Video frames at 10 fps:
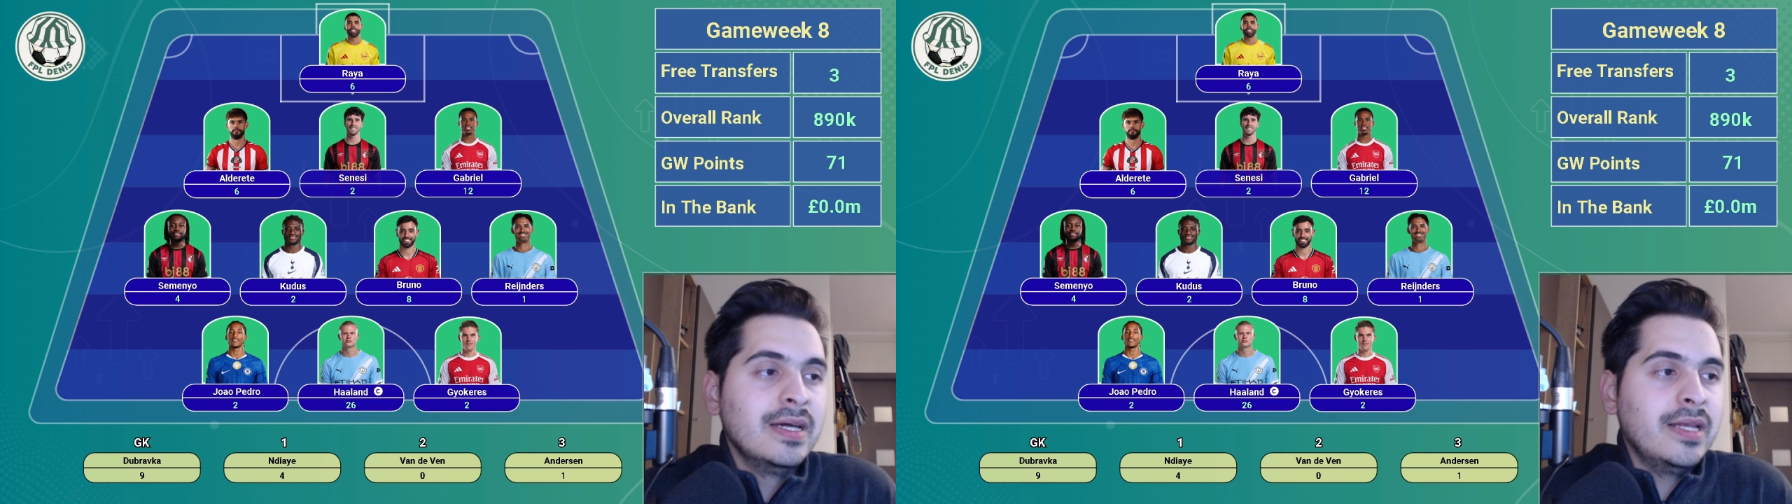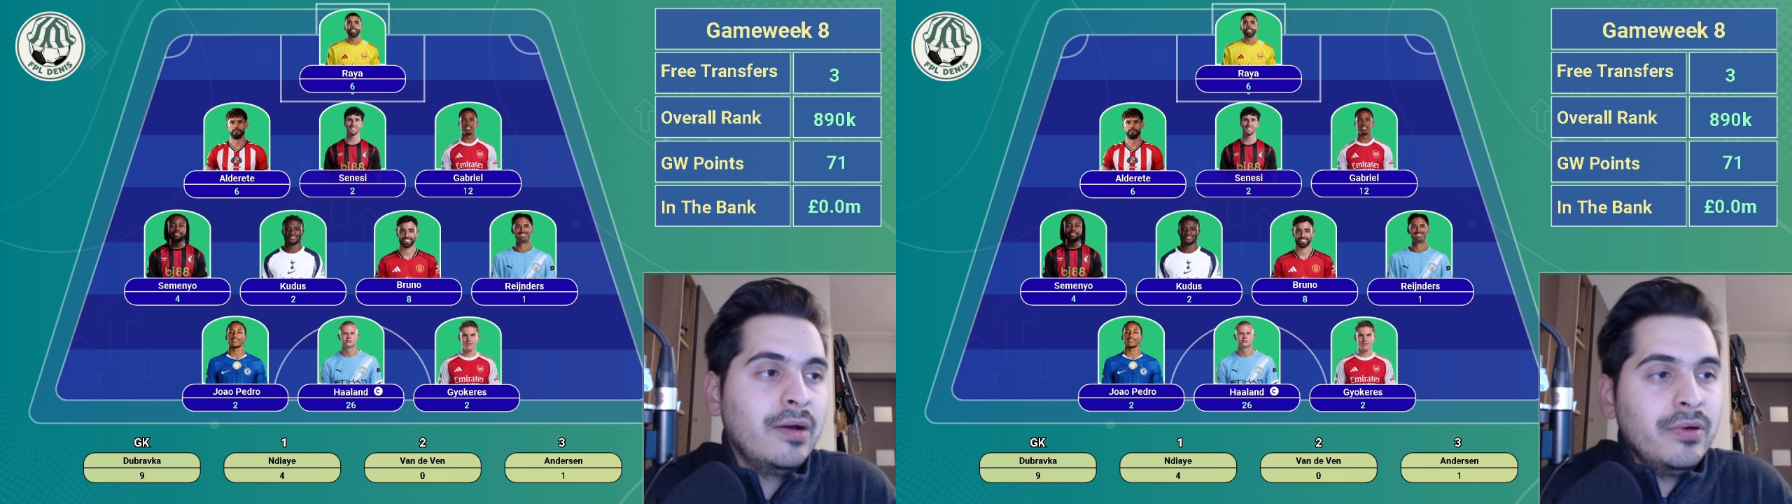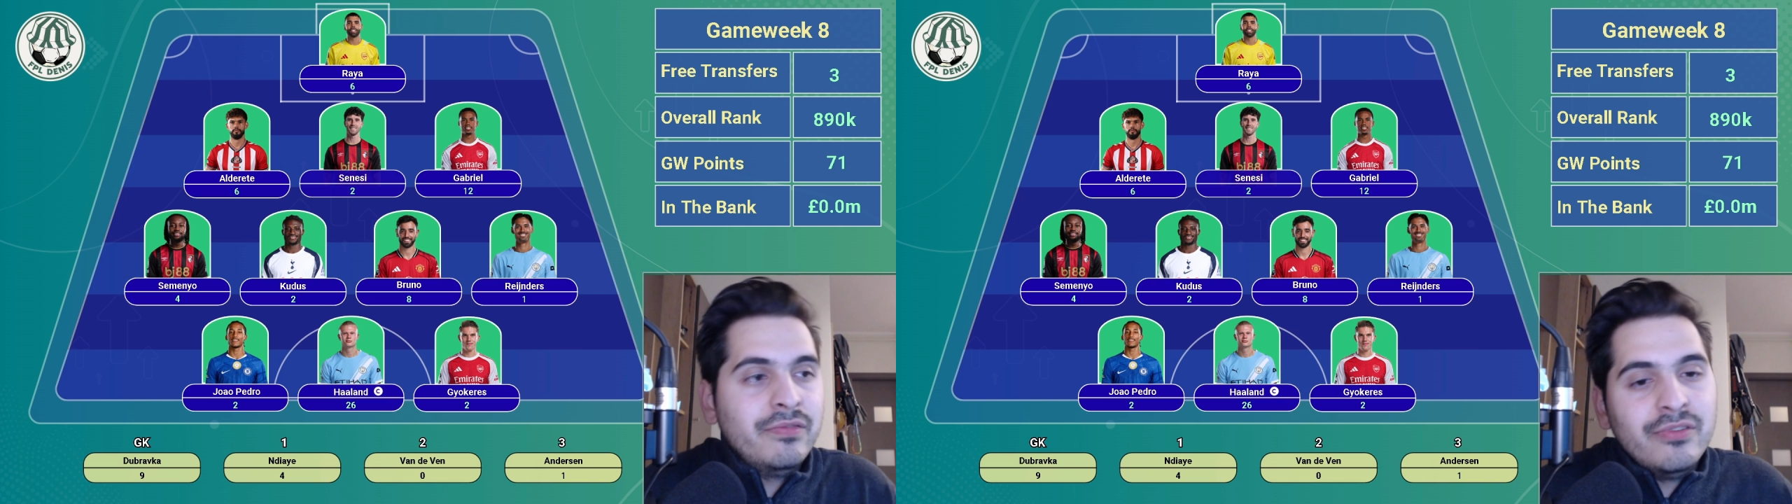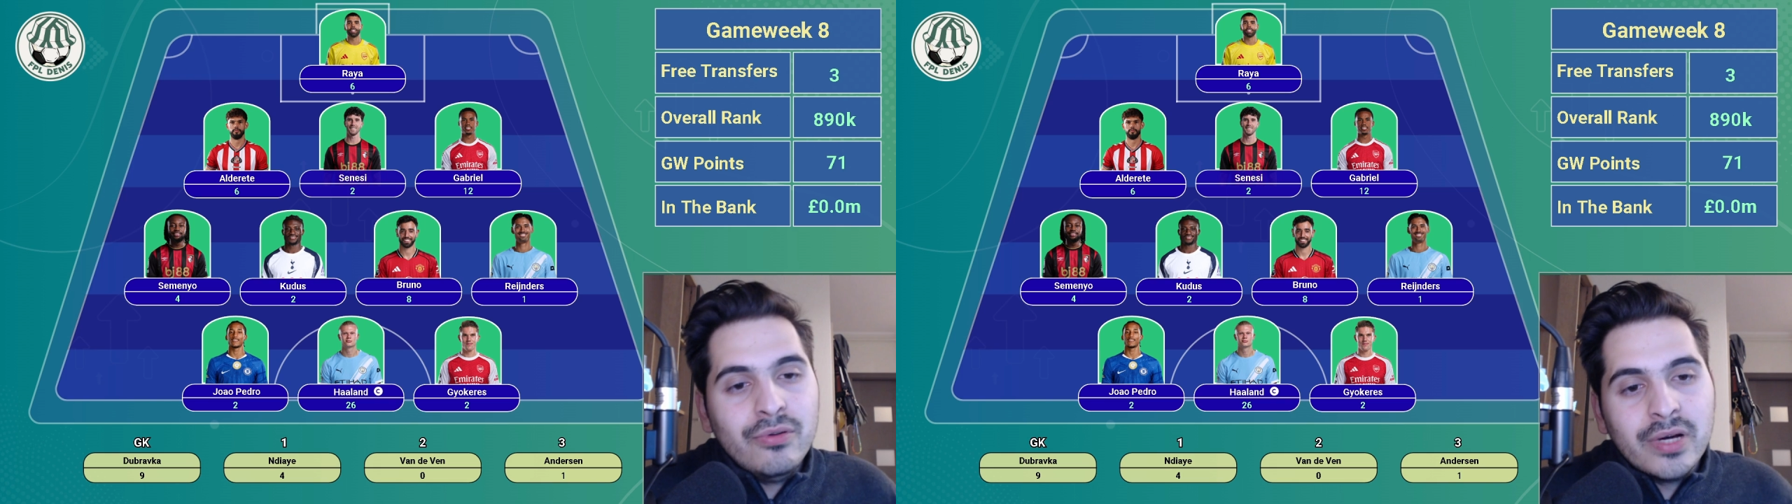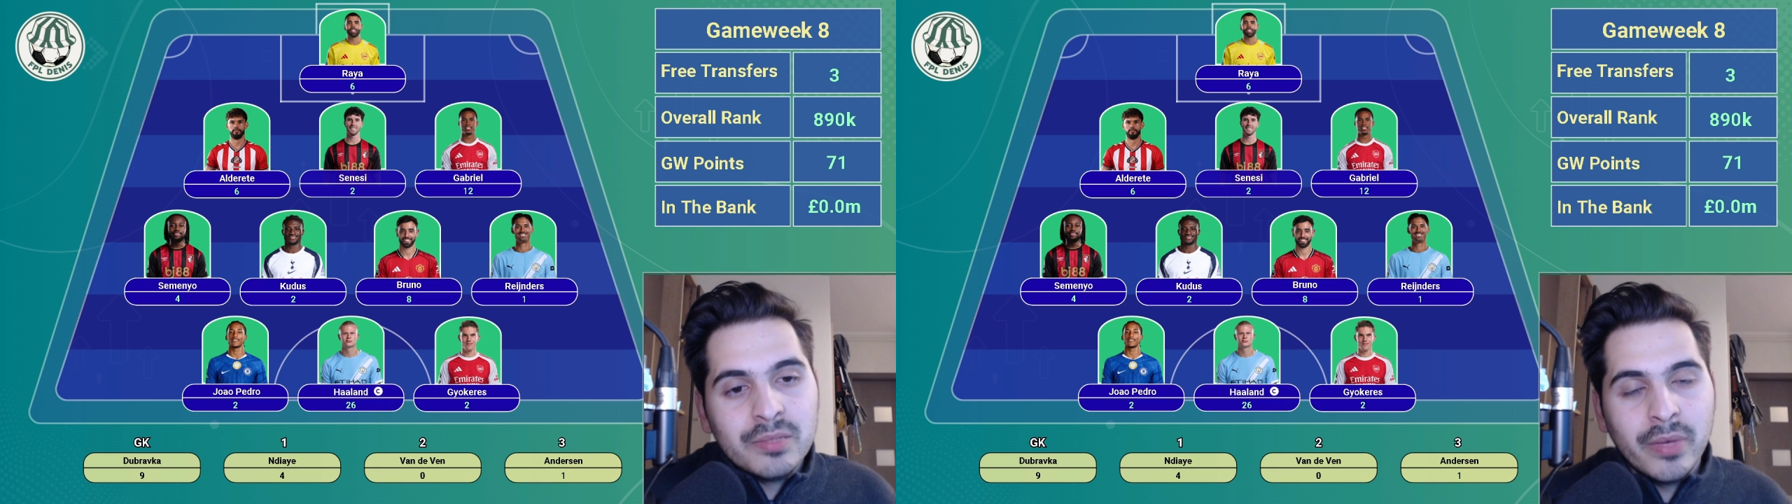Now, if we
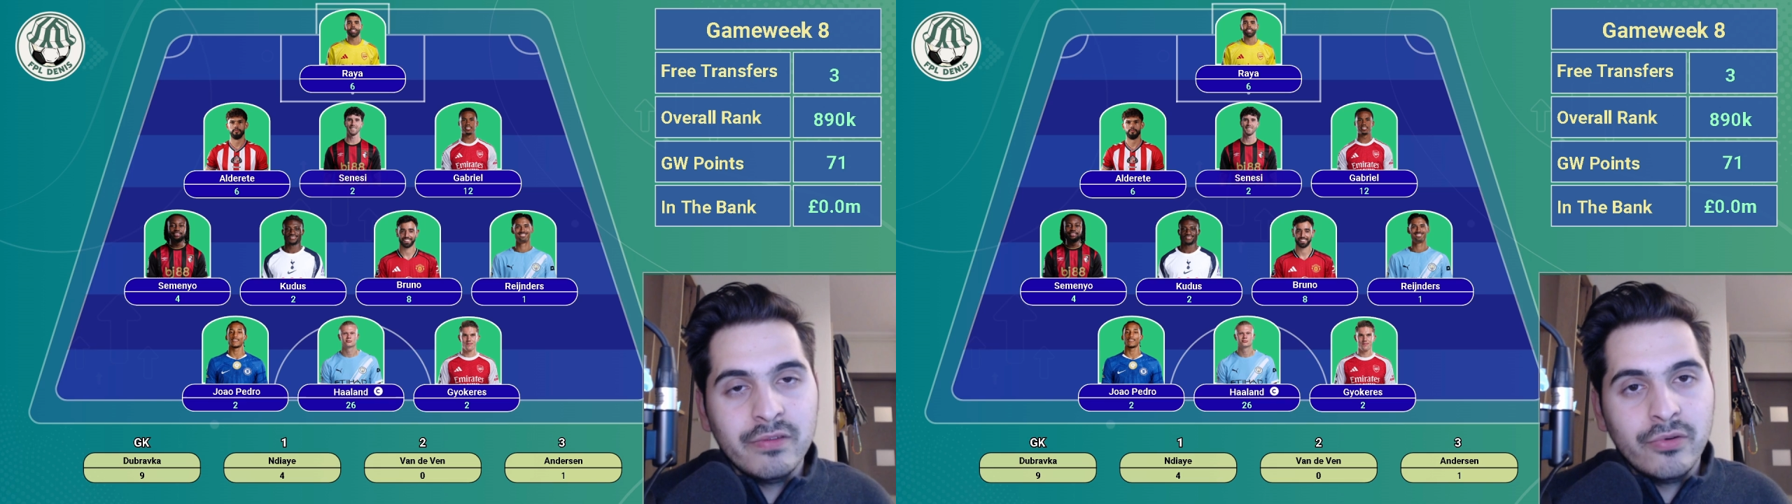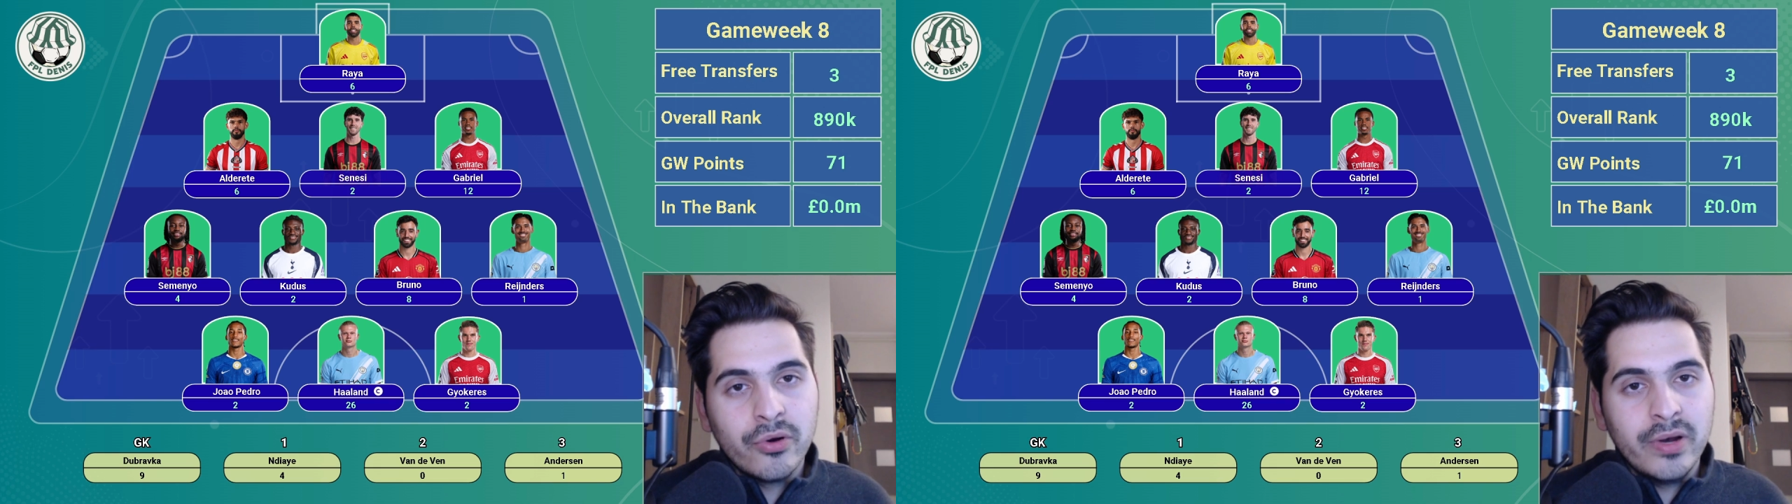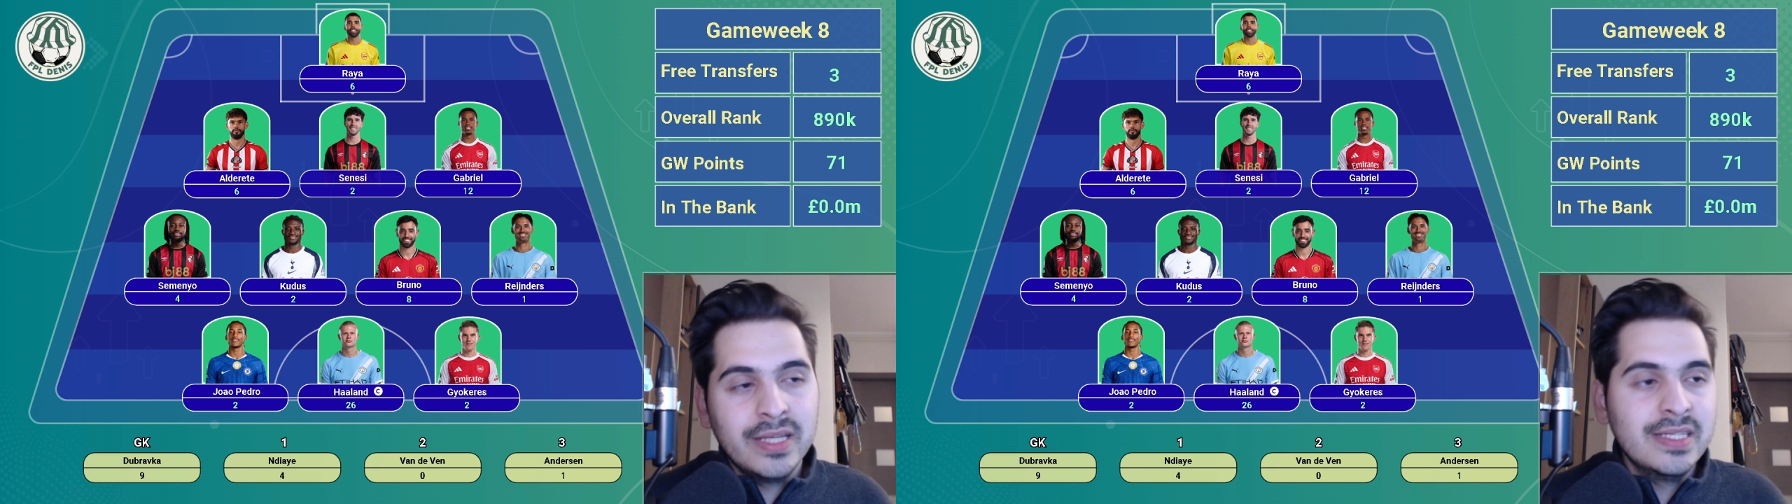look at my forward line,